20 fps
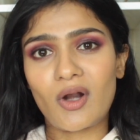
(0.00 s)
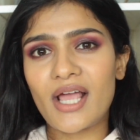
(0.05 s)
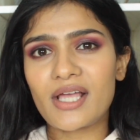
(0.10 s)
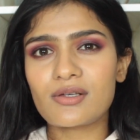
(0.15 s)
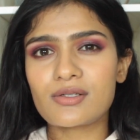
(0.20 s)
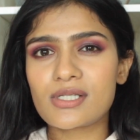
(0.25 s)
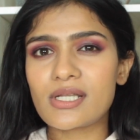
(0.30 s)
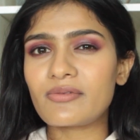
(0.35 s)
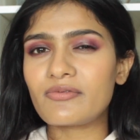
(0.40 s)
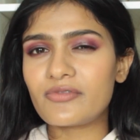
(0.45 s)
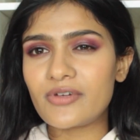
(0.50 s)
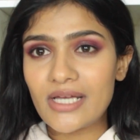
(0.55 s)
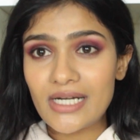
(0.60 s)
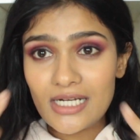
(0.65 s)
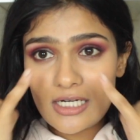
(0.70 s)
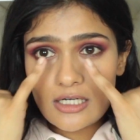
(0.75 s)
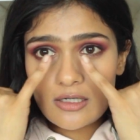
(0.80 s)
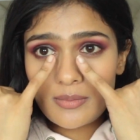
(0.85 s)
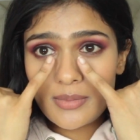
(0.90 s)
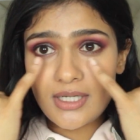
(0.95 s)
I used a
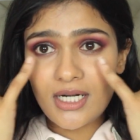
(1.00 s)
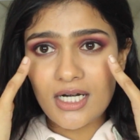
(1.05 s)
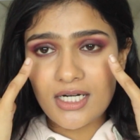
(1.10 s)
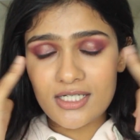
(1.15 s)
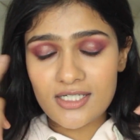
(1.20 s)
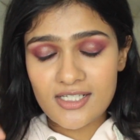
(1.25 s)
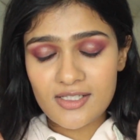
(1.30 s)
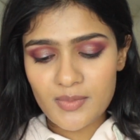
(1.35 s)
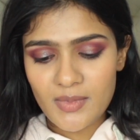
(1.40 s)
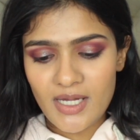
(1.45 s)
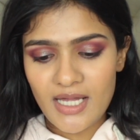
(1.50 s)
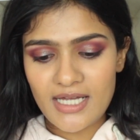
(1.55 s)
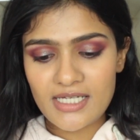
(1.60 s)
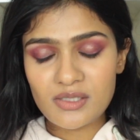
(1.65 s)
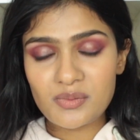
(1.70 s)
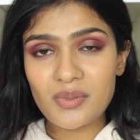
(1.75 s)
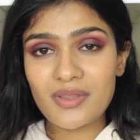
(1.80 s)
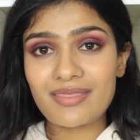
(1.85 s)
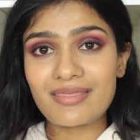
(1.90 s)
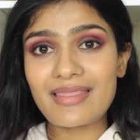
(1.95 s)
very little bit underneath my
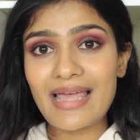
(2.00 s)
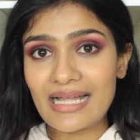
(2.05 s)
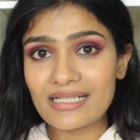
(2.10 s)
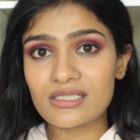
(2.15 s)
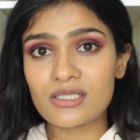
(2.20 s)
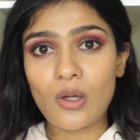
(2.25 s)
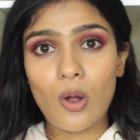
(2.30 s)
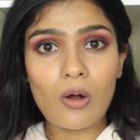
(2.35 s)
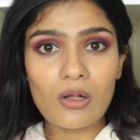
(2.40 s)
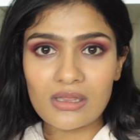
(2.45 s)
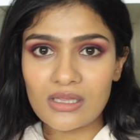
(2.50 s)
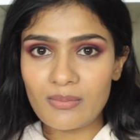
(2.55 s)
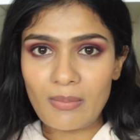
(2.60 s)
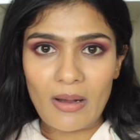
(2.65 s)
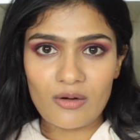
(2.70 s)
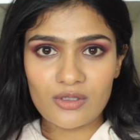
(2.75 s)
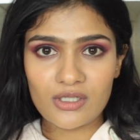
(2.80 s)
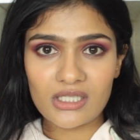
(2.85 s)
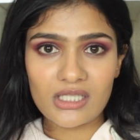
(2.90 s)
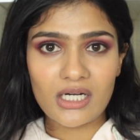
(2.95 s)
eyes, but that's all the
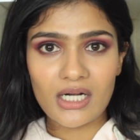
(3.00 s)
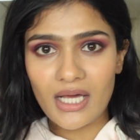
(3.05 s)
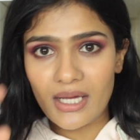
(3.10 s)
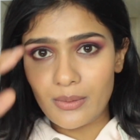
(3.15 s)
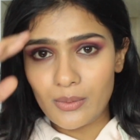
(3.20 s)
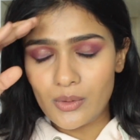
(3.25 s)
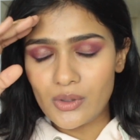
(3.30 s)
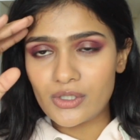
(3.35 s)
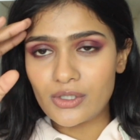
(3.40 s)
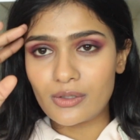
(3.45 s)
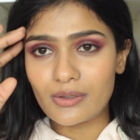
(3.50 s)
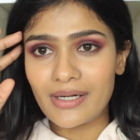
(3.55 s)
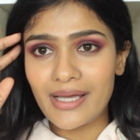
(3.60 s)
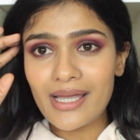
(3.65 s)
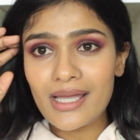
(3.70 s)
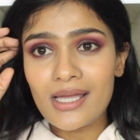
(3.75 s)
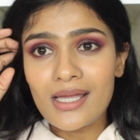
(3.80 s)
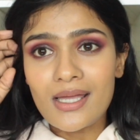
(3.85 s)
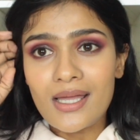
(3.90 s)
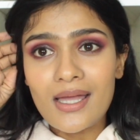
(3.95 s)
powder that I wore
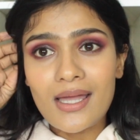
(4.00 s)
today.